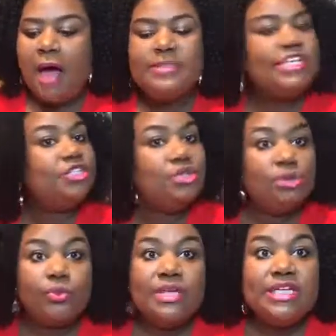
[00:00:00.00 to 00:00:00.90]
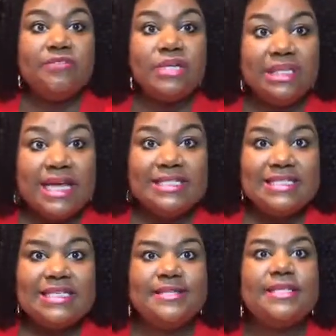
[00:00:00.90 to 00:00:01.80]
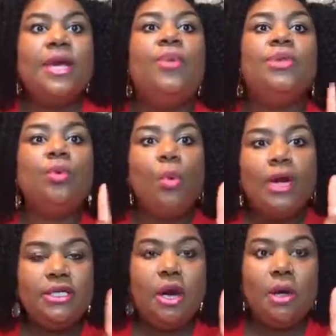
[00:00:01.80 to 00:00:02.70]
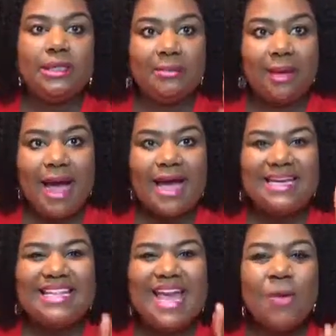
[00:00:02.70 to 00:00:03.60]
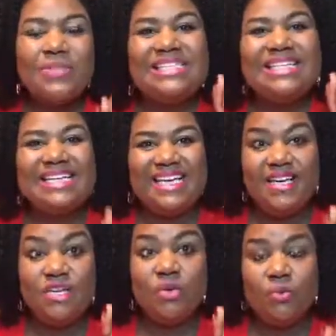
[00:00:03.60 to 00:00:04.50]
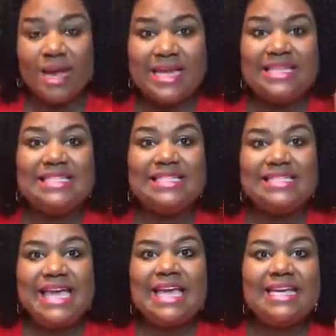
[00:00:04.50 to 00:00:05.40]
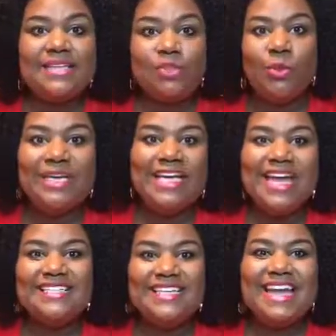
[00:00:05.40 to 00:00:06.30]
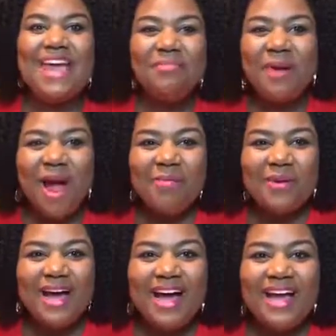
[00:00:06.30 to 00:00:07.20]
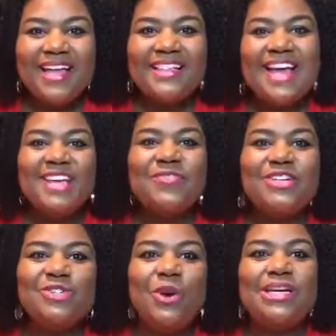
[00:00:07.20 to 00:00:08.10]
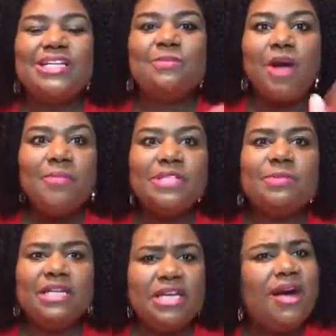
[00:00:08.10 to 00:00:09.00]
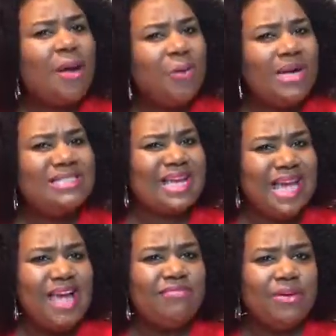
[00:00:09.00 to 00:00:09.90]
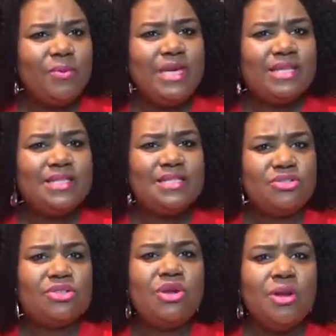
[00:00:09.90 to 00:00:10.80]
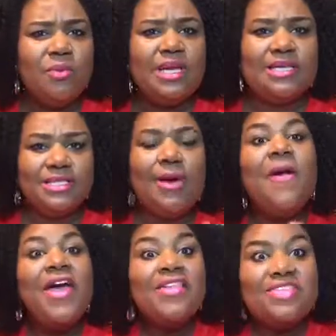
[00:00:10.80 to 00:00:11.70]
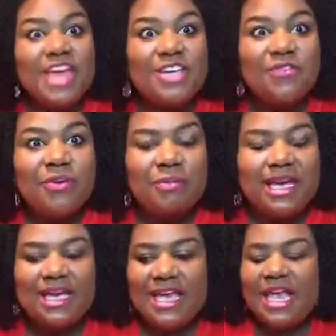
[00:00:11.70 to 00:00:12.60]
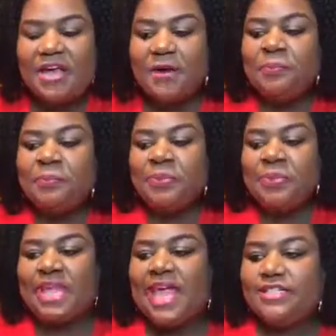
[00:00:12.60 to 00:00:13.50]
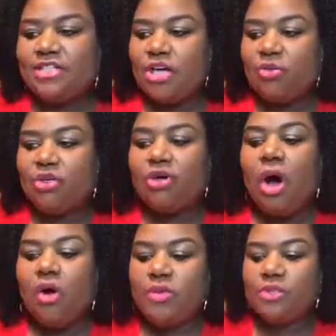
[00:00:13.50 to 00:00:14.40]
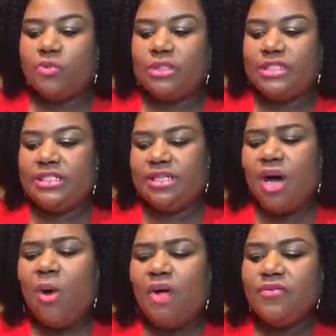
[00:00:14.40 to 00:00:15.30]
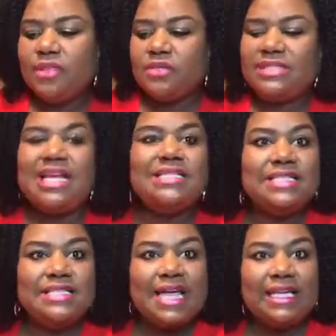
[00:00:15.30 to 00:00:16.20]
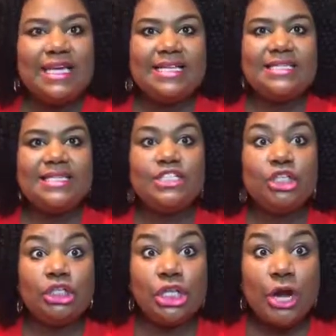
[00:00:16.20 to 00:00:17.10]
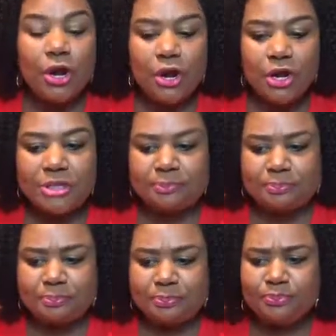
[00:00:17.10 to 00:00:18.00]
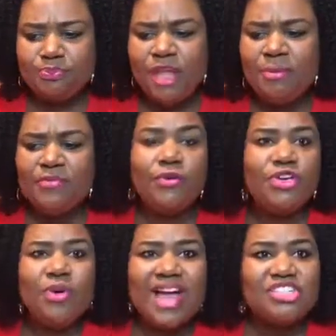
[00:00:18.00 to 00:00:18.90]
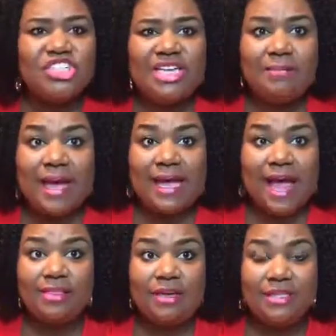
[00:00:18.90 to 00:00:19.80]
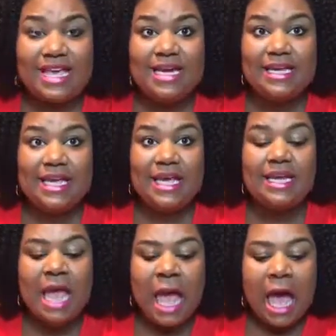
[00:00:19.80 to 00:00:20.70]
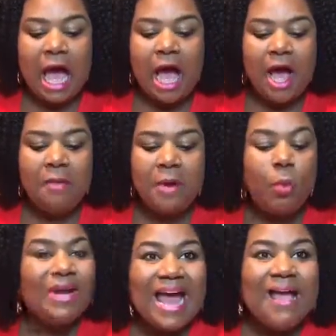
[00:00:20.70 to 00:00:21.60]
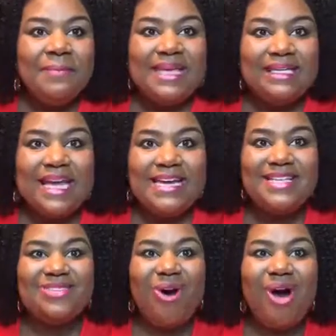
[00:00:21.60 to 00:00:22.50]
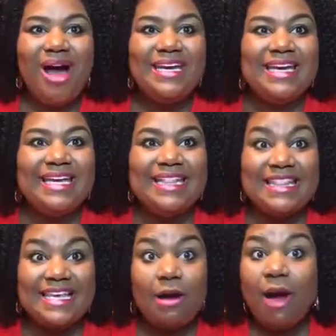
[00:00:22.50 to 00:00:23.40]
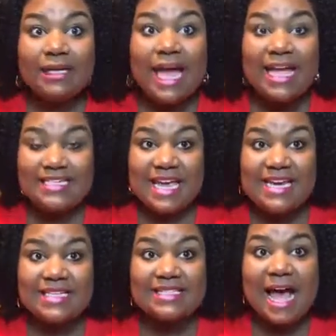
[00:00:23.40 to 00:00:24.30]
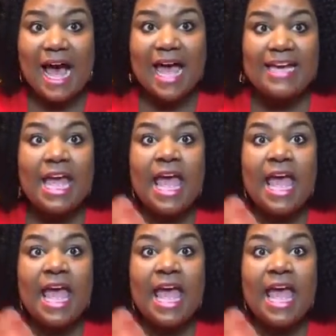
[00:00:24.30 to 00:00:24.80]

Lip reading: teaching you 3 different lessons with one goal in mind, and that was to get you ready to date in 2018. Hey, Barbara, thank you for joining us. Barbara's been here, I want to say, every week. This is your 3rd week, so thank you for being here. And so the goal was really to go over those lessons that ladies need to learn before you actually get back out there and date again. When I meet ladies on the online dating side,